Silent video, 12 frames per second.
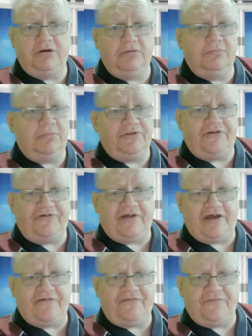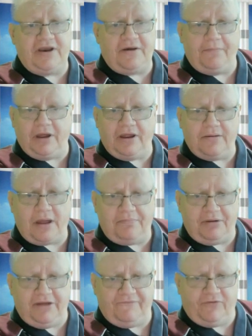from the stats thing I
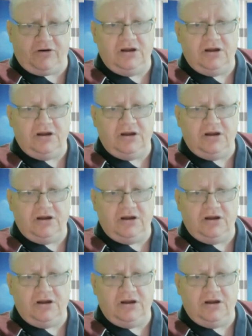pay